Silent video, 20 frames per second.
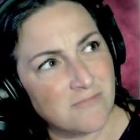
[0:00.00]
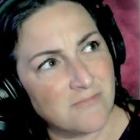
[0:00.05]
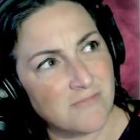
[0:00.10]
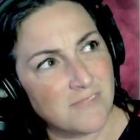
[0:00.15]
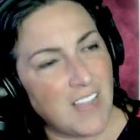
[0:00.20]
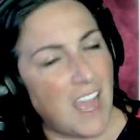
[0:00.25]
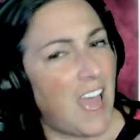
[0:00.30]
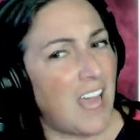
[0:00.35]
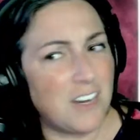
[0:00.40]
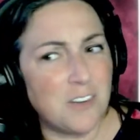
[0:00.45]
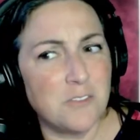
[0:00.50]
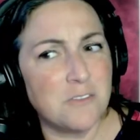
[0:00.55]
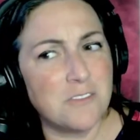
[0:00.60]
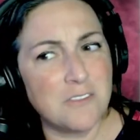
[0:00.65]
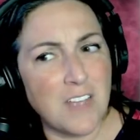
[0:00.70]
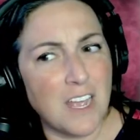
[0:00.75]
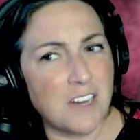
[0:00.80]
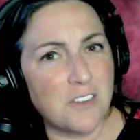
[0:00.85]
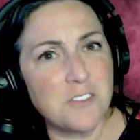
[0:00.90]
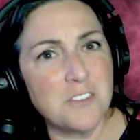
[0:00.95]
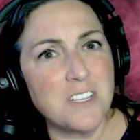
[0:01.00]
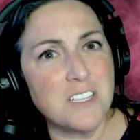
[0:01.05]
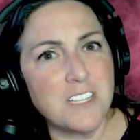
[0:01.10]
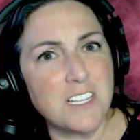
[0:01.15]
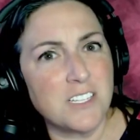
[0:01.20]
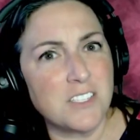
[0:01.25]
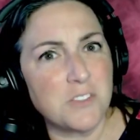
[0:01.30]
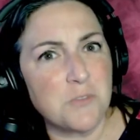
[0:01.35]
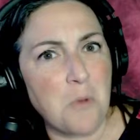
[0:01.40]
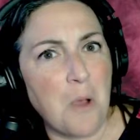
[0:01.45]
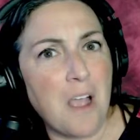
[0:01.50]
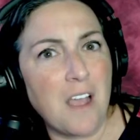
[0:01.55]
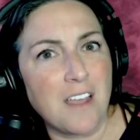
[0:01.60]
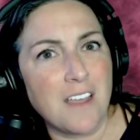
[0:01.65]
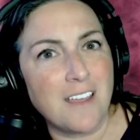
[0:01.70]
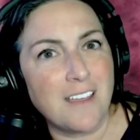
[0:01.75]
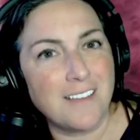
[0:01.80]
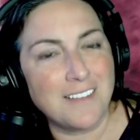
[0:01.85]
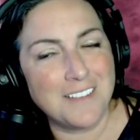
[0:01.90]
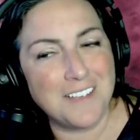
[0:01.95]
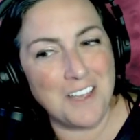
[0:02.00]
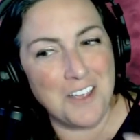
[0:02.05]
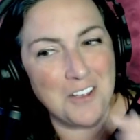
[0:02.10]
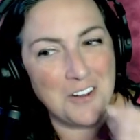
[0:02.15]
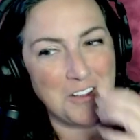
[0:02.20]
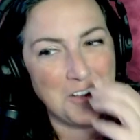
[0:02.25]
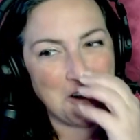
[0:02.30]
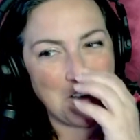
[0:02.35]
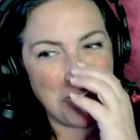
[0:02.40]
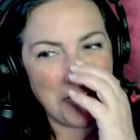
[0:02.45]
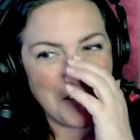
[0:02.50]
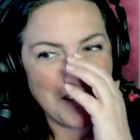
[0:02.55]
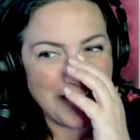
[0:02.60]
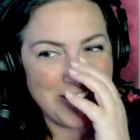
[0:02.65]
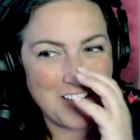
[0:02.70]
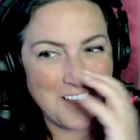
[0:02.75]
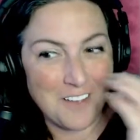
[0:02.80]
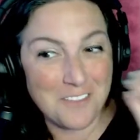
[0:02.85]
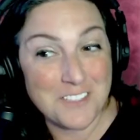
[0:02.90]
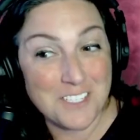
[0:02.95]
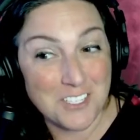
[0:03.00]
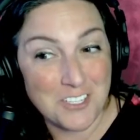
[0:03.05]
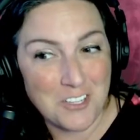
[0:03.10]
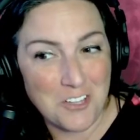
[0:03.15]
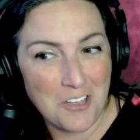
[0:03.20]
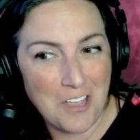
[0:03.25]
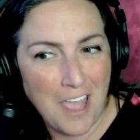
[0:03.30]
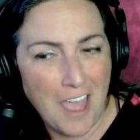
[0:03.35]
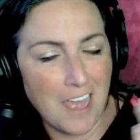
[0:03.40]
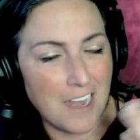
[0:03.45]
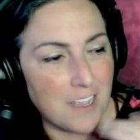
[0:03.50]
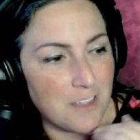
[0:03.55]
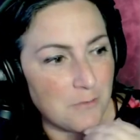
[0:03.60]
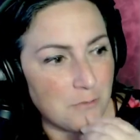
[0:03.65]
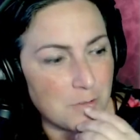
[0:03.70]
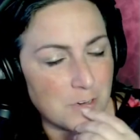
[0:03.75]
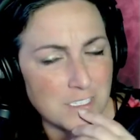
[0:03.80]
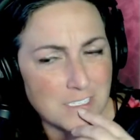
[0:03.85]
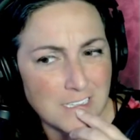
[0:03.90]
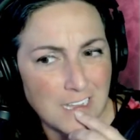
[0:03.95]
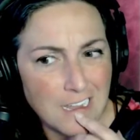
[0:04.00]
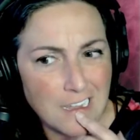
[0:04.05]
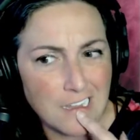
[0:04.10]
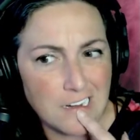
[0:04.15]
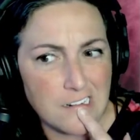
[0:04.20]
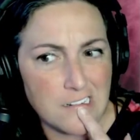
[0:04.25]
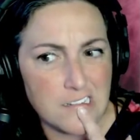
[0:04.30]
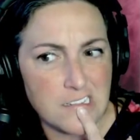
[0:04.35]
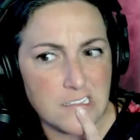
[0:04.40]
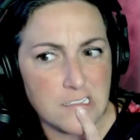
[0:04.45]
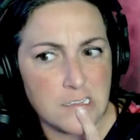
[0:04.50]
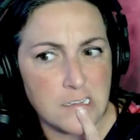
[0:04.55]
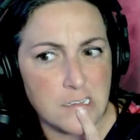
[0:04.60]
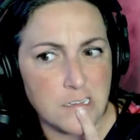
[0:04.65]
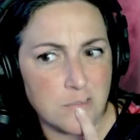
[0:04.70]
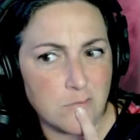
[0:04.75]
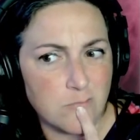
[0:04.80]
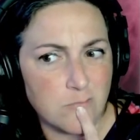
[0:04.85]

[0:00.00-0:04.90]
I don't think that's right, and you have to look at it for a second and it's like